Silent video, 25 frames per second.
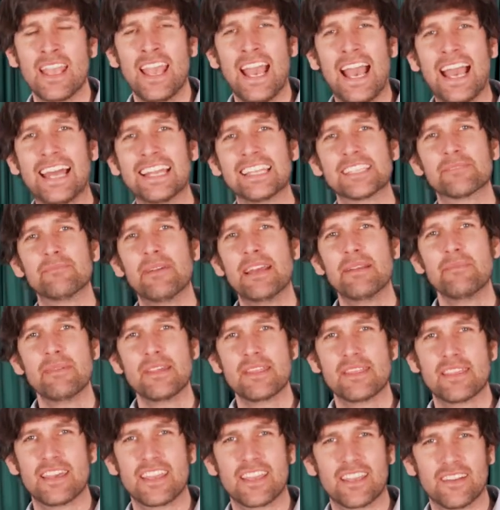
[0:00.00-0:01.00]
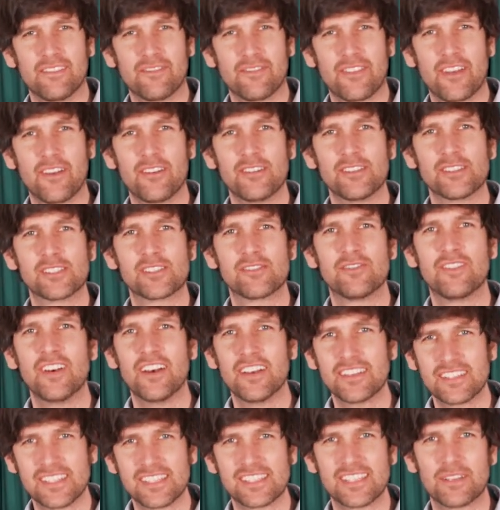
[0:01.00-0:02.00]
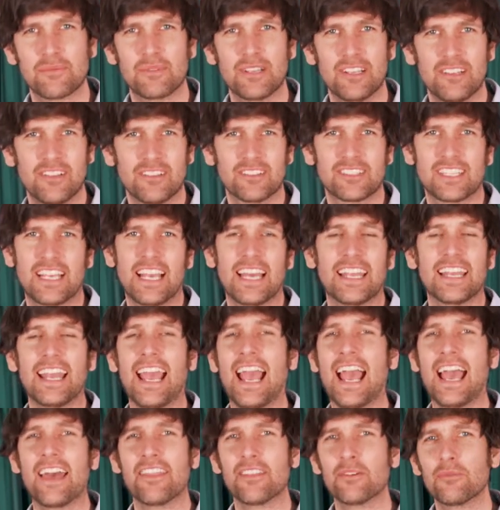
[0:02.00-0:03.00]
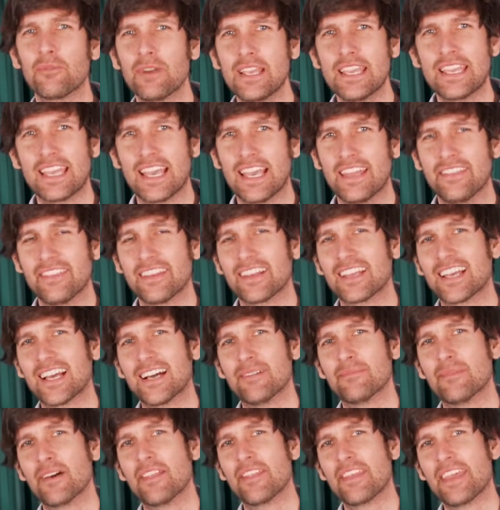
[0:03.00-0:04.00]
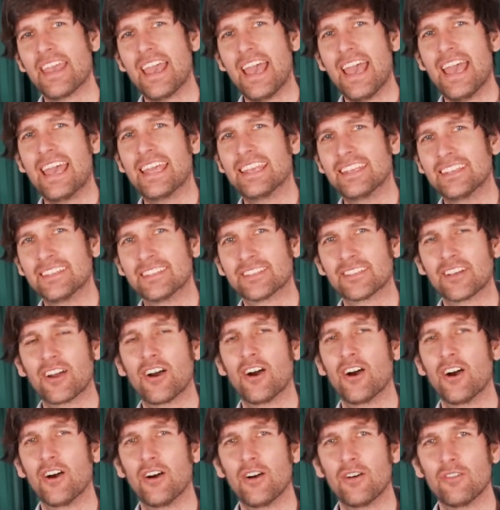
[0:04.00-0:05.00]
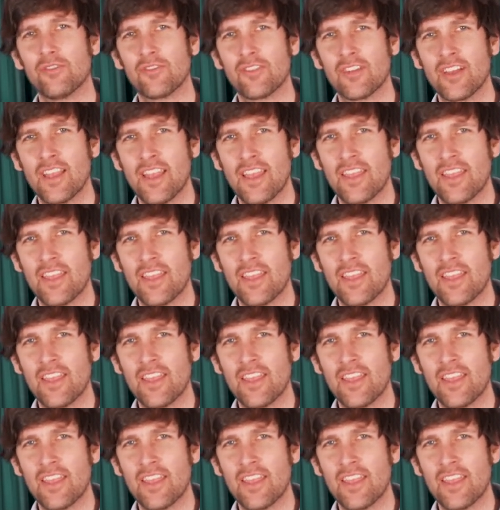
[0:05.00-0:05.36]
And it's made me think of those verses that we looked at at the weekend that come at the end of